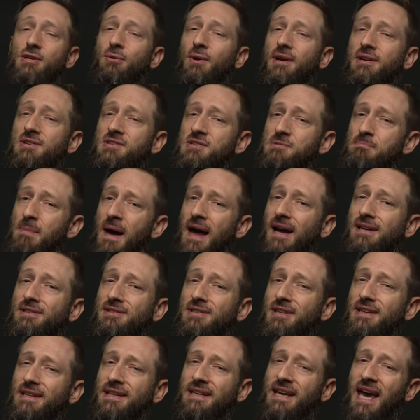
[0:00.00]
you'd
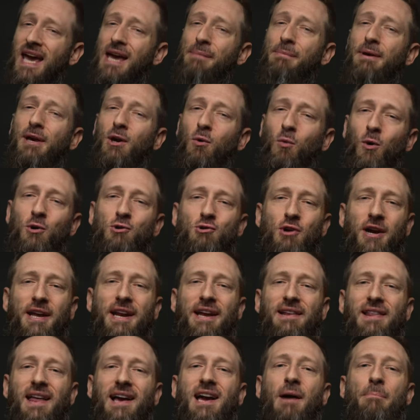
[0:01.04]
expect, gaming will drain
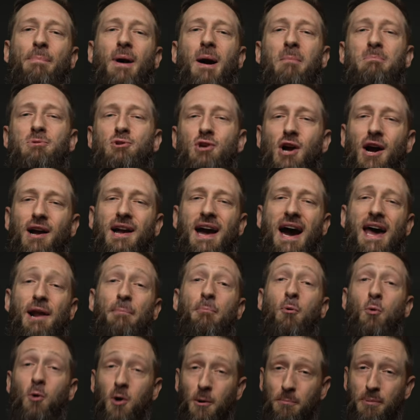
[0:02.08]
it like a pump truck at a
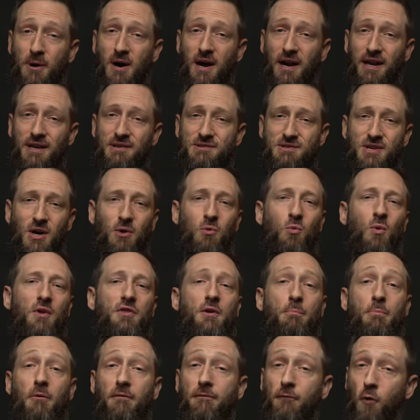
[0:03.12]
porta potty. So with
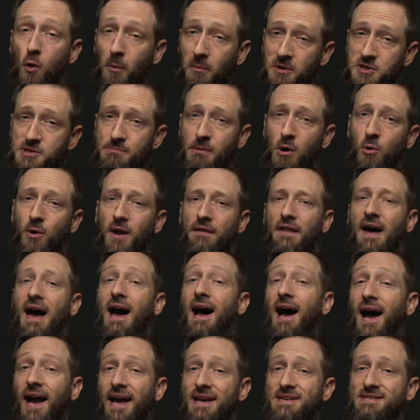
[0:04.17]
the performance mode at the
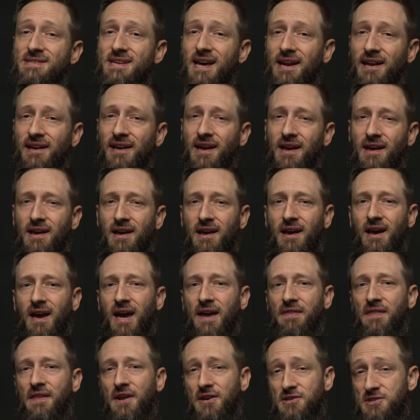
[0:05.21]
highest setting
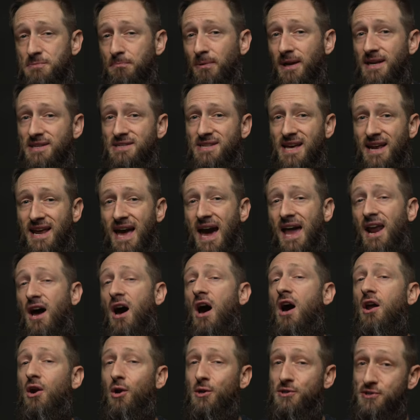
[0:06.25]
and the display set at
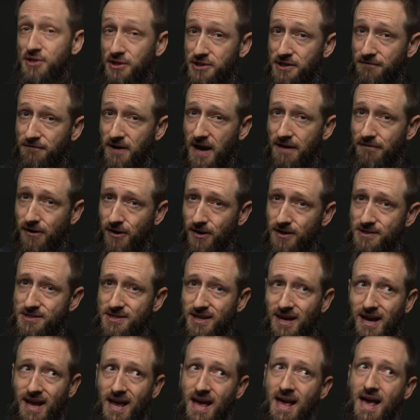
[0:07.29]

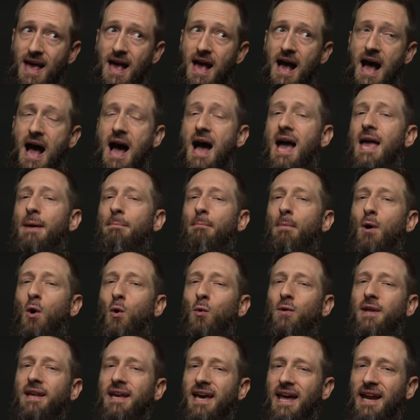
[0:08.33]
165Hz, I'm
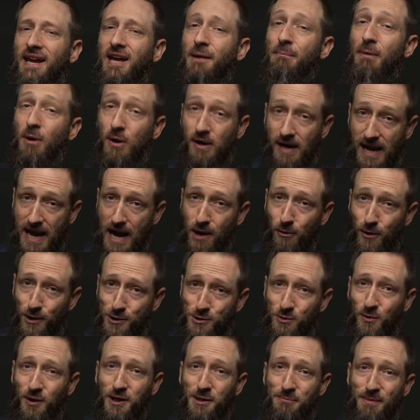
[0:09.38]
only getting about an hour and
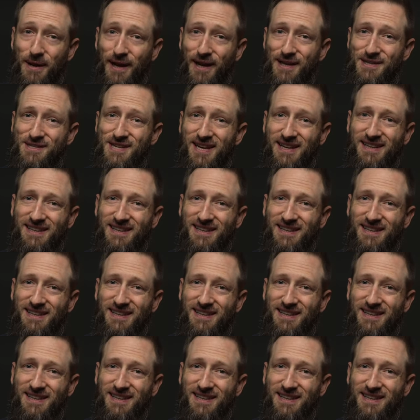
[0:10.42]
20 minutes.